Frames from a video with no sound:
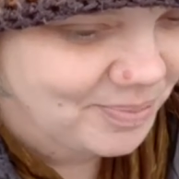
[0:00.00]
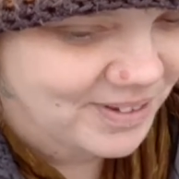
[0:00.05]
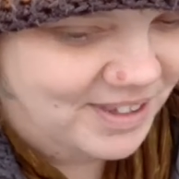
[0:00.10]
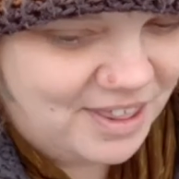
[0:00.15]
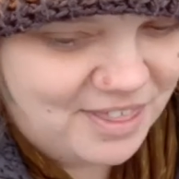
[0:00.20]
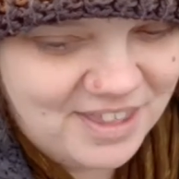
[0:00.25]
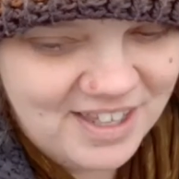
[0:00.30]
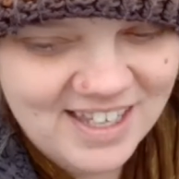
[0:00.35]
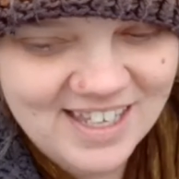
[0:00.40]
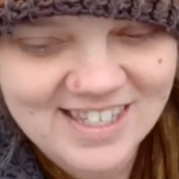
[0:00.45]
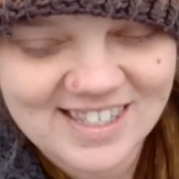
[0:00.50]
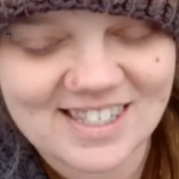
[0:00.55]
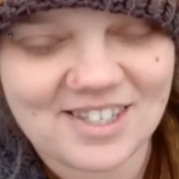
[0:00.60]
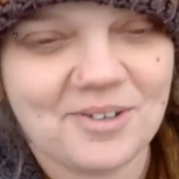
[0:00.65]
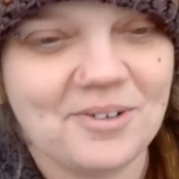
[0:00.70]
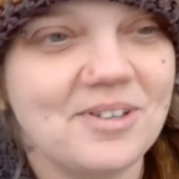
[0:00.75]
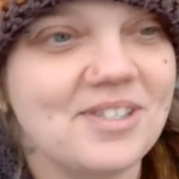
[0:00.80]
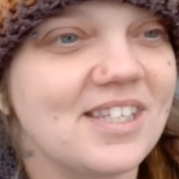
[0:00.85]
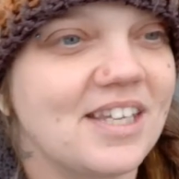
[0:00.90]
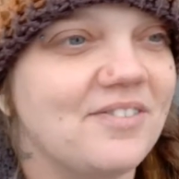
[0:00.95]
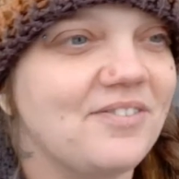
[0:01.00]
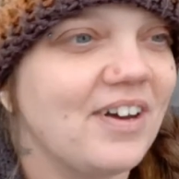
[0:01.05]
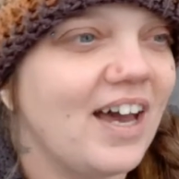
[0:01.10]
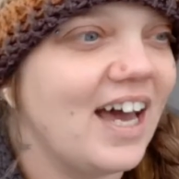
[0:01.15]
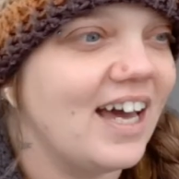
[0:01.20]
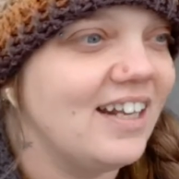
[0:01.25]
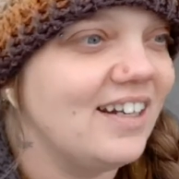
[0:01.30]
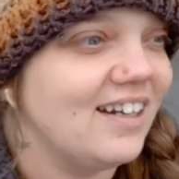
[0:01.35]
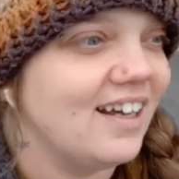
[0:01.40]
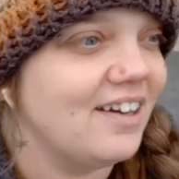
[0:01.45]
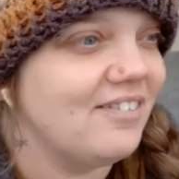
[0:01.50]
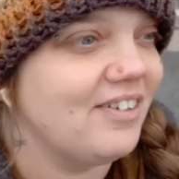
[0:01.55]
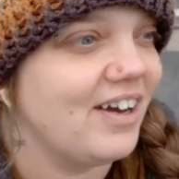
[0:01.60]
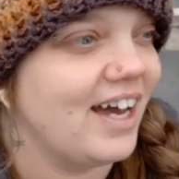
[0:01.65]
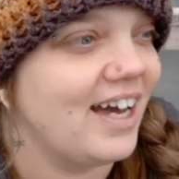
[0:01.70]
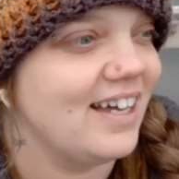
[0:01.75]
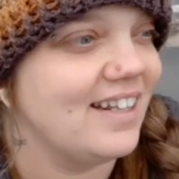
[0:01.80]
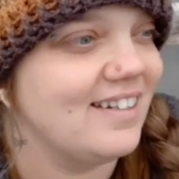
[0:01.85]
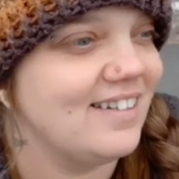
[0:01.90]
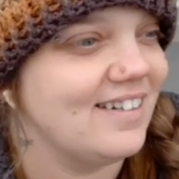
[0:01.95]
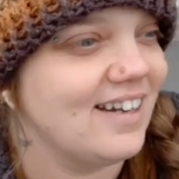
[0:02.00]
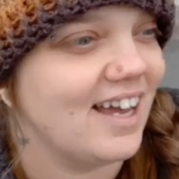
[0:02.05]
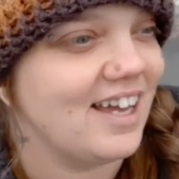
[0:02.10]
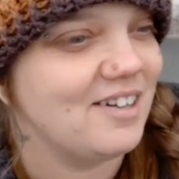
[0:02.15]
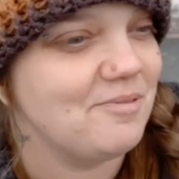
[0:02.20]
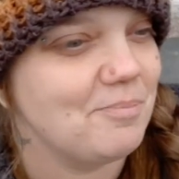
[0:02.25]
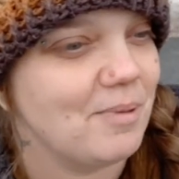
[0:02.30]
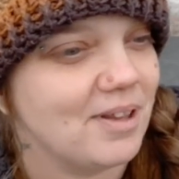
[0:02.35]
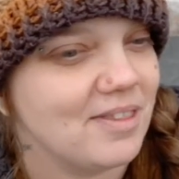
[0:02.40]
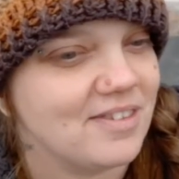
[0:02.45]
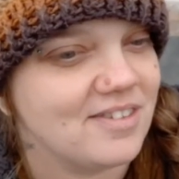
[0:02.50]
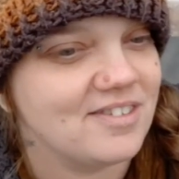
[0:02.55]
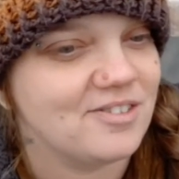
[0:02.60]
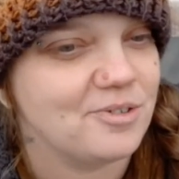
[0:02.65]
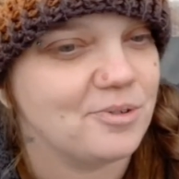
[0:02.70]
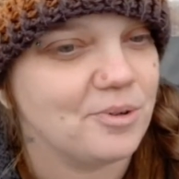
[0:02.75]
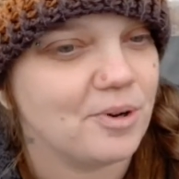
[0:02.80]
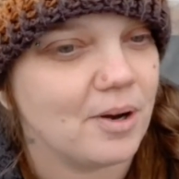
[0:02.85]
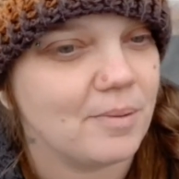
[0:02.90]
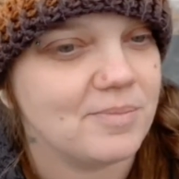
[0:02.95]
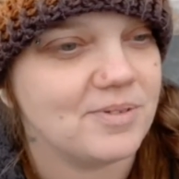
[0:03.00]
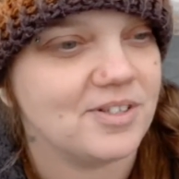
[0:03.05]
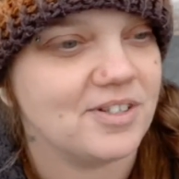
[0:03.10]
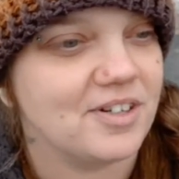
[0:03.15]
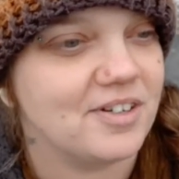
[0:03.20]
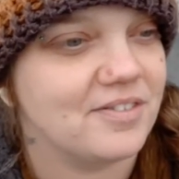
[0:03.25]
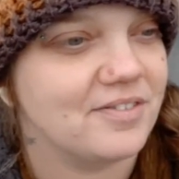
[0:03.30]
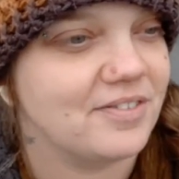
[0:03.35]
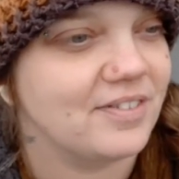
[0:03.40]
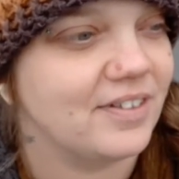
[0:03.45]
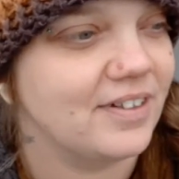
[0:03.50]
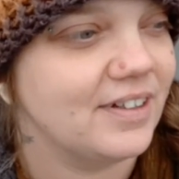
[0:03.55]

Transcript: but the thing is though is I've had I've had 9 months to observe